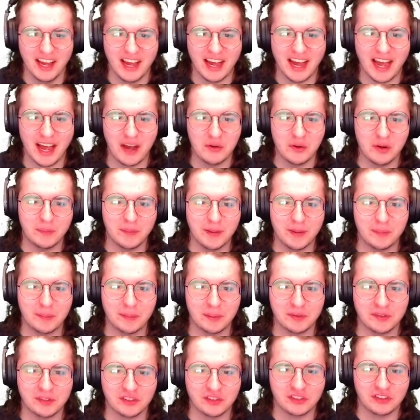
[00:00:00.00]
How would
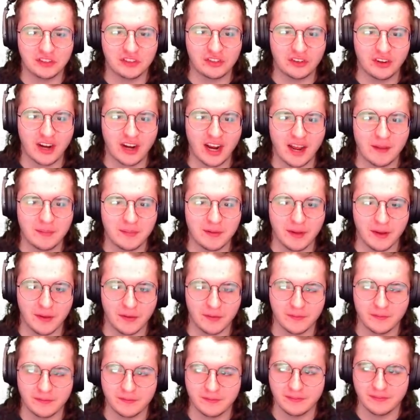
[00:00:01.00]
people describe you?
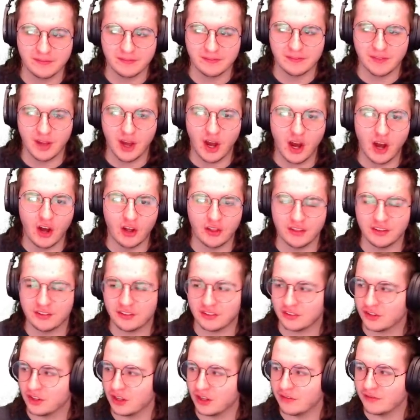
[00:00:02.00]
Oh, this
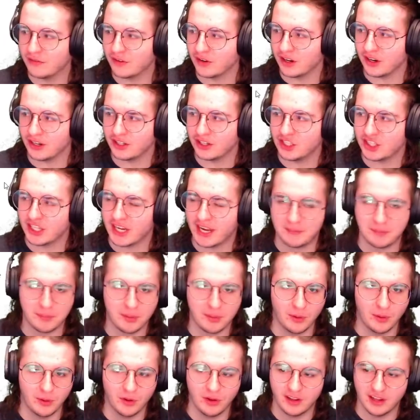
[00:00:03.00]
is good for a chat
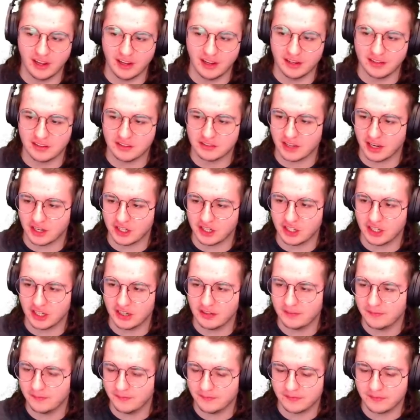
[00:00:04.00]
poll discussion.